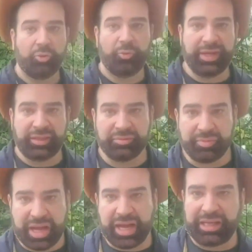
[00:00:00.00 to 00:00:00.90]
with
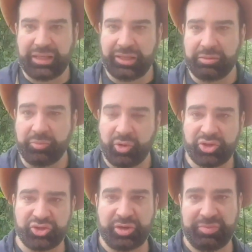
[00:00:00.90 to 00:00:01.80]
my
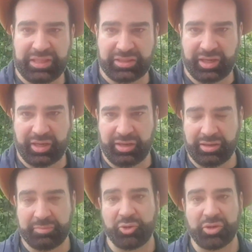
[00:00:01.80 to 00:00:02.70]
moisture meter,
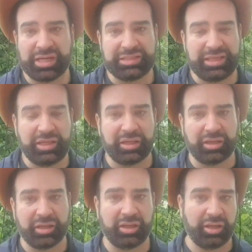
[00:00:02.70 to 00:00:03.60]
I'm gonna dig
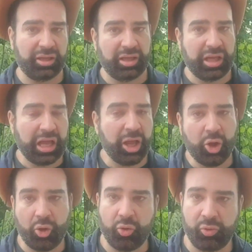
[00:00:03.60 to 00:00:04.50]
a
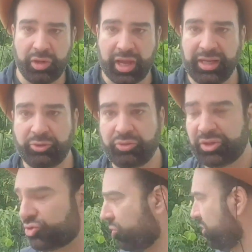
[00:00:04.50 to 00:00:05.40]
hole into the
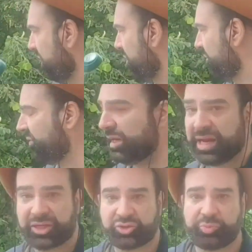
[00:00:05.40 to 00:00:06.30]
soil of the
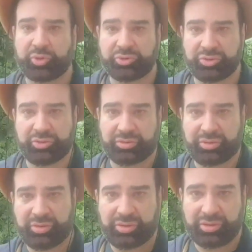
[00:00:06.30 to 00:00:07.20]
large pot,
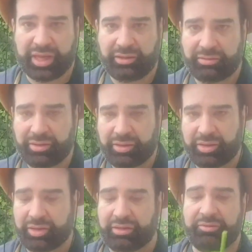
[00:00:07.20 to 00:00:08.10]
yeah,
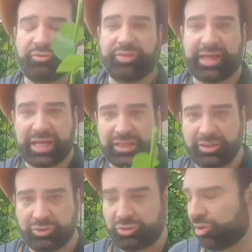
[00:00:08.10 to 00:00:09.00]
for the cutting
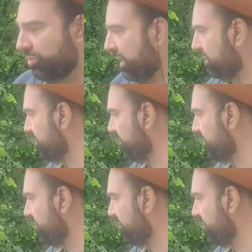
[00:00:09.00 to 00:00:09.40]
to go in.